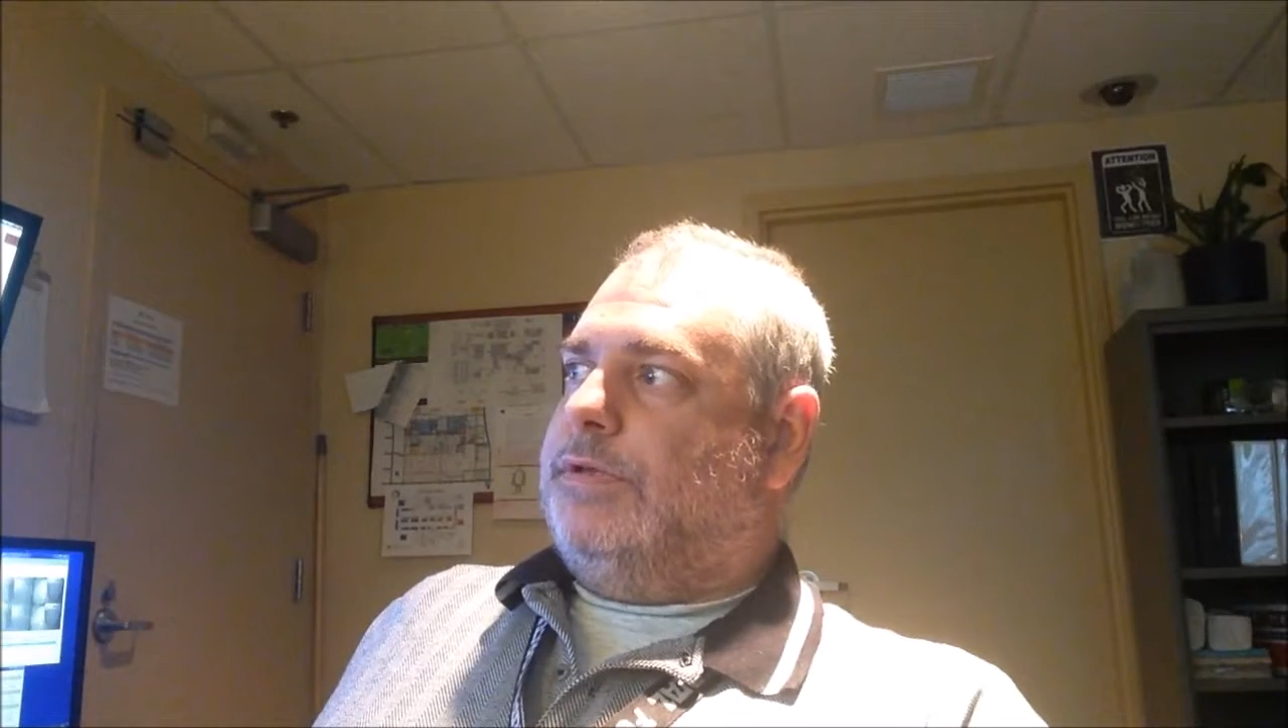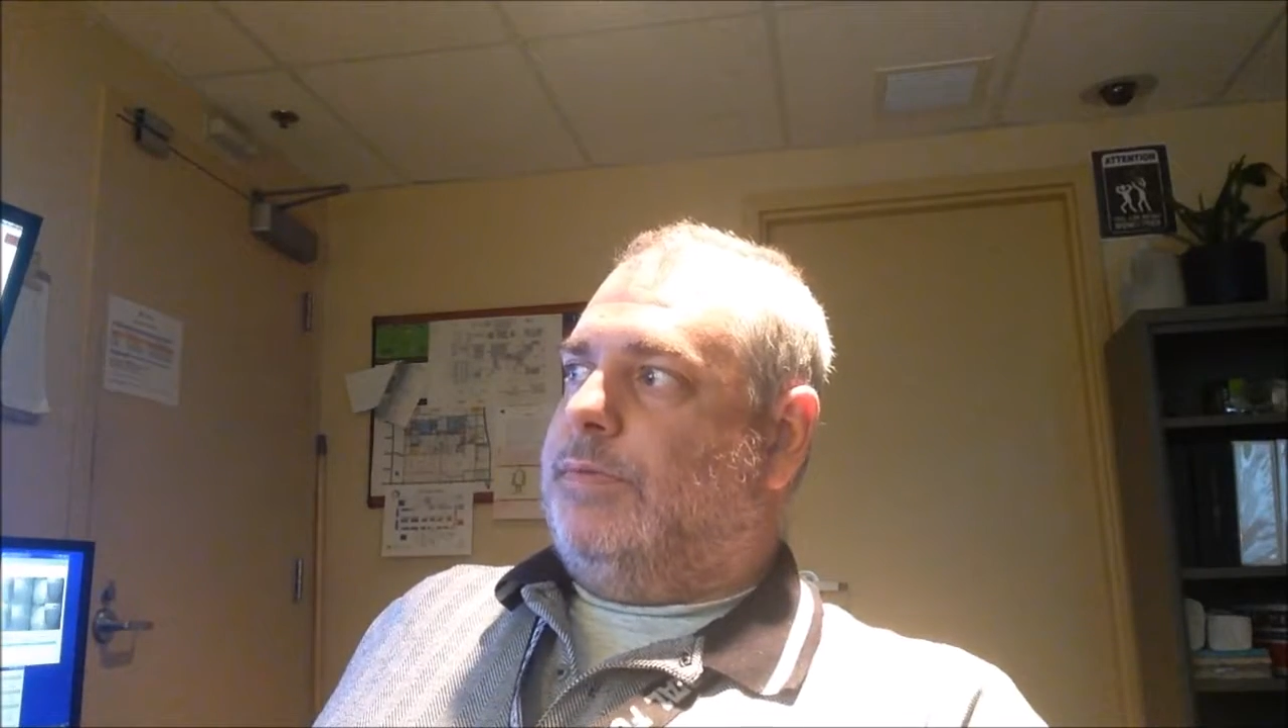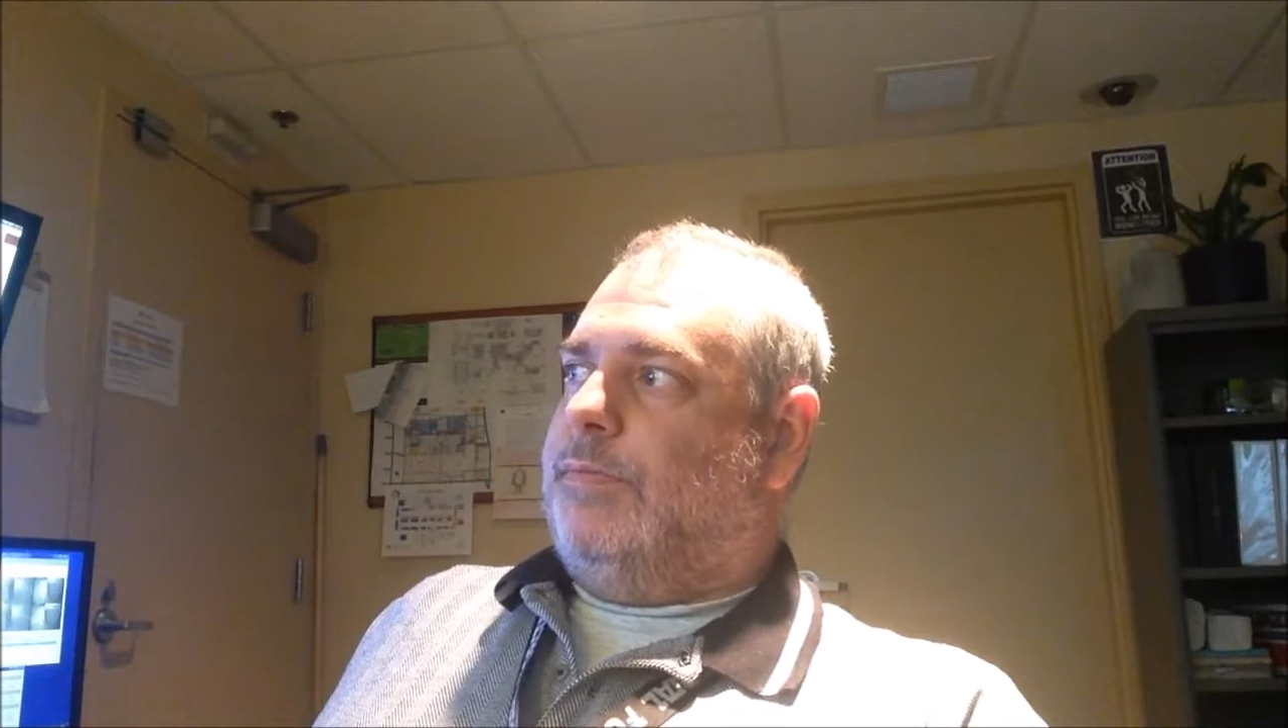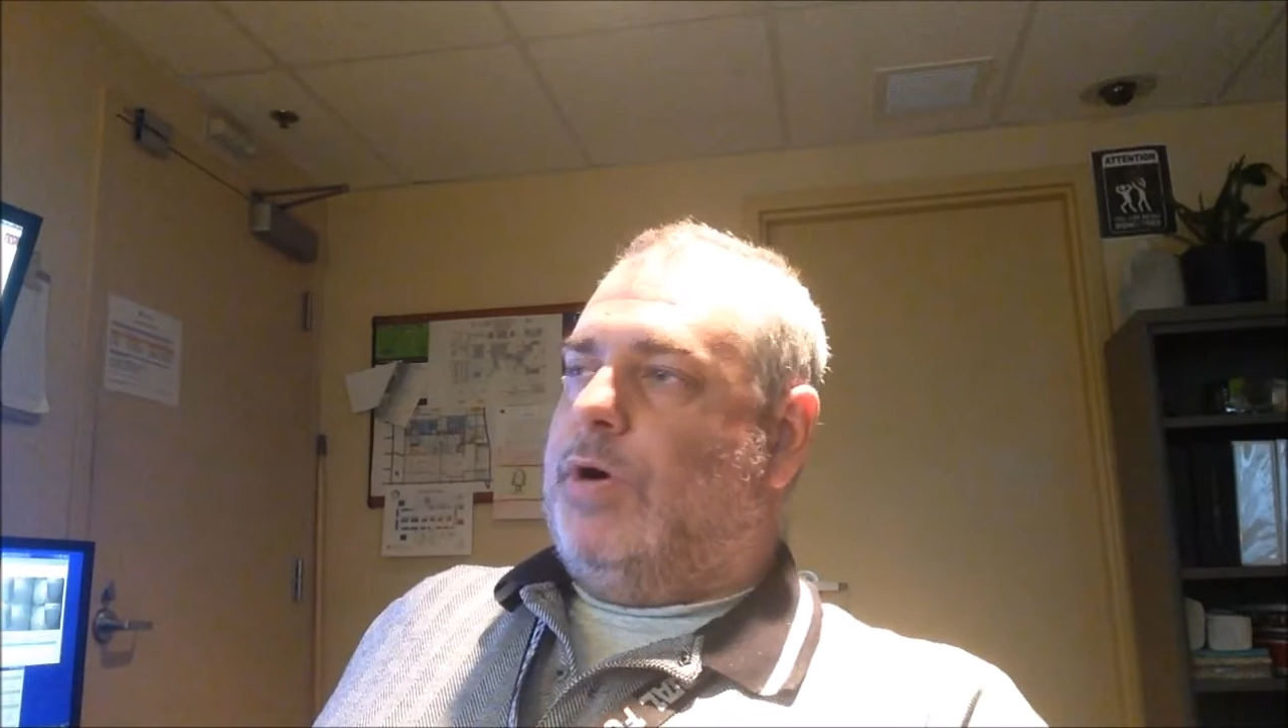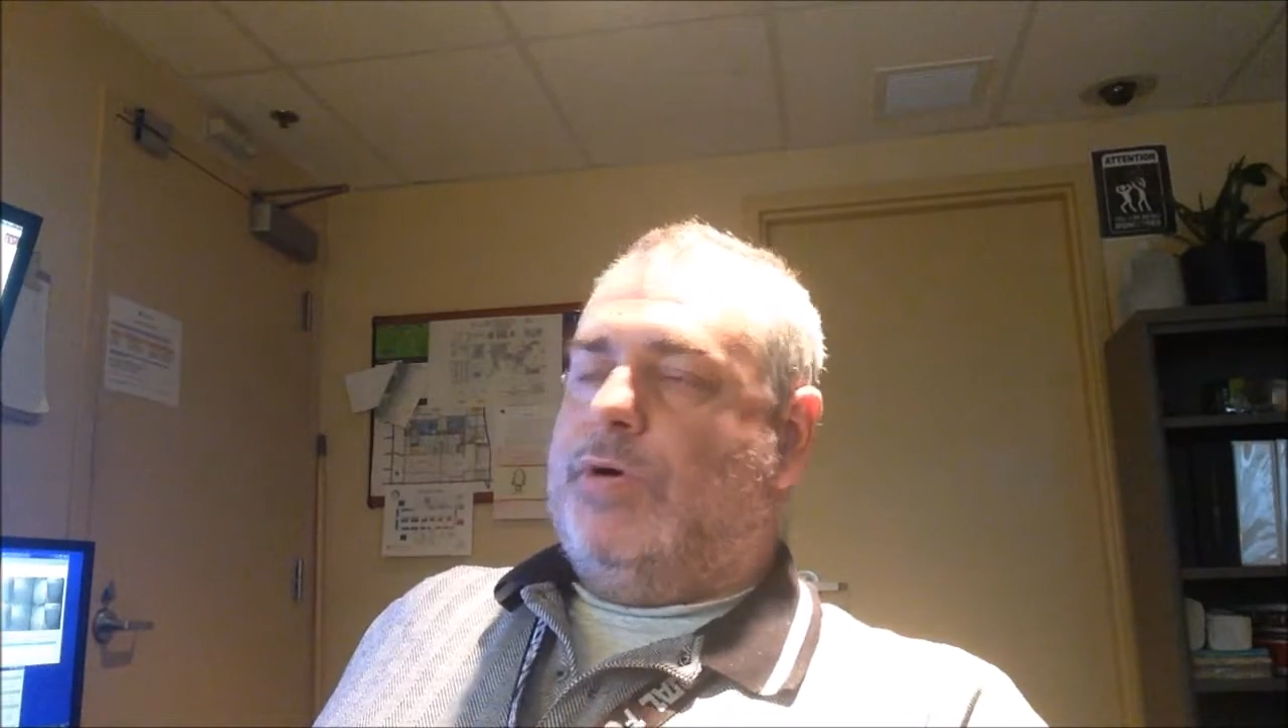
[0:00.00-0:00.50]

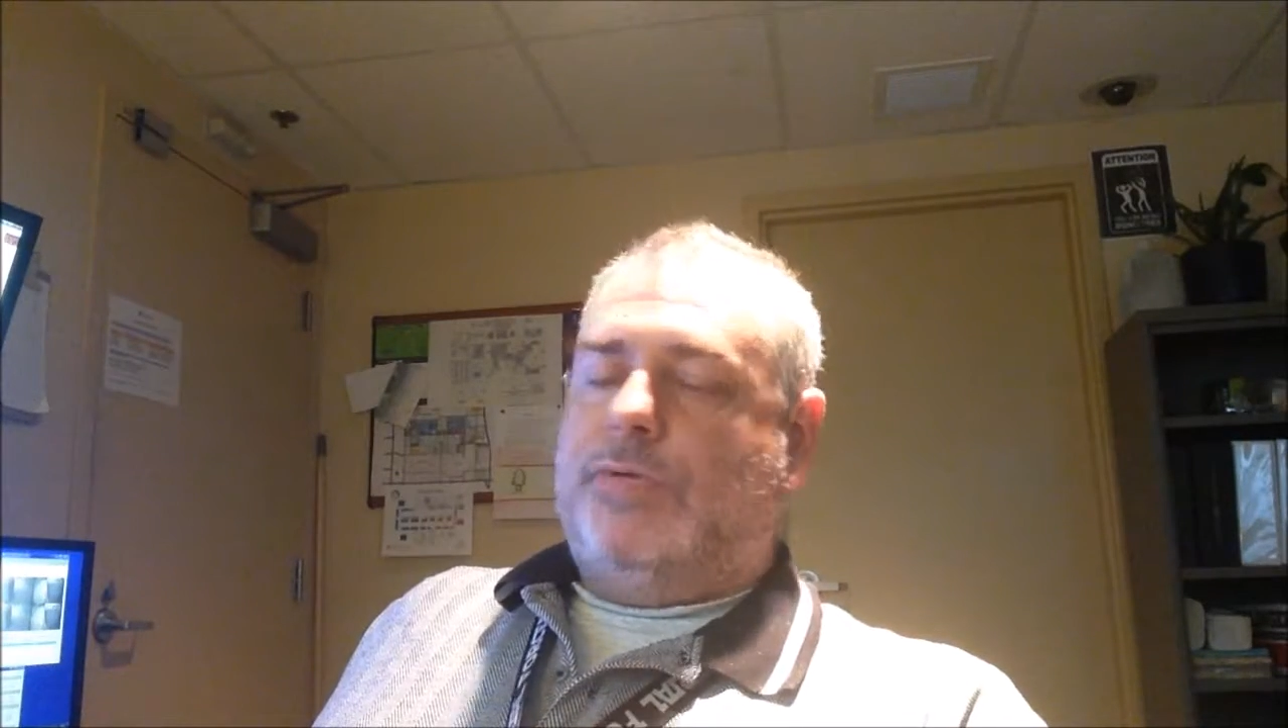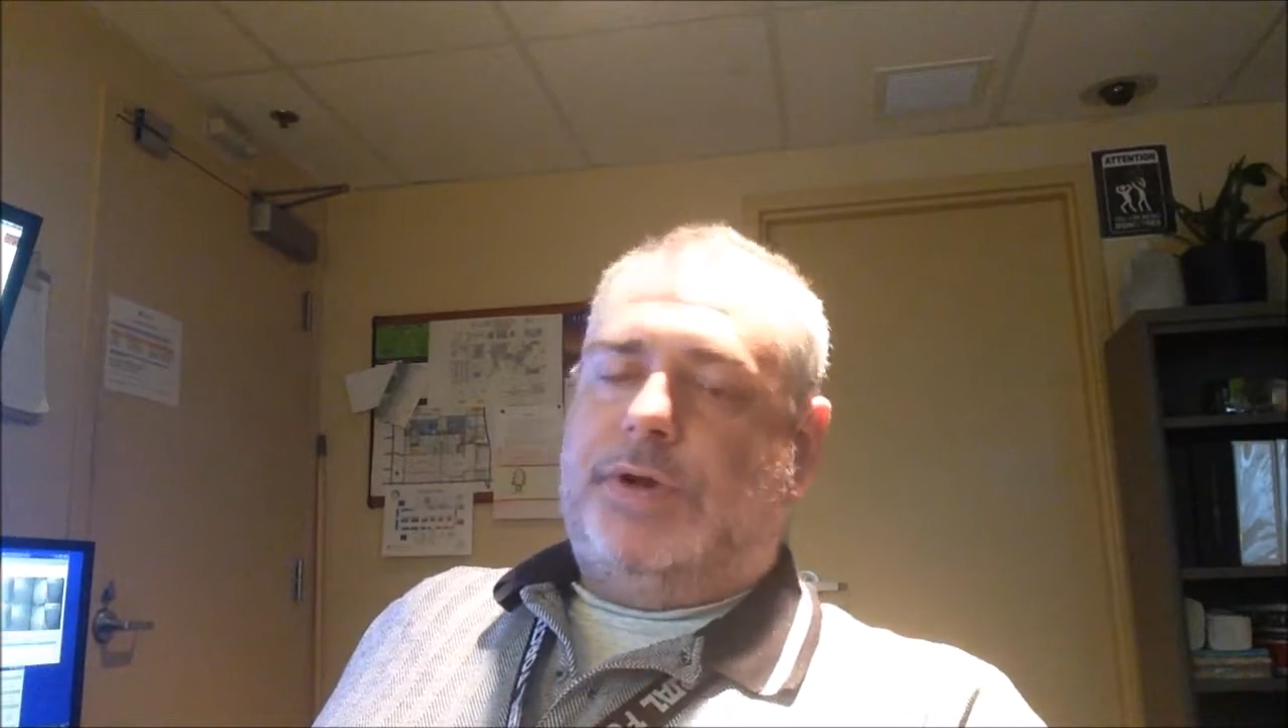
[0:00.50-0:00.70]
tomorrow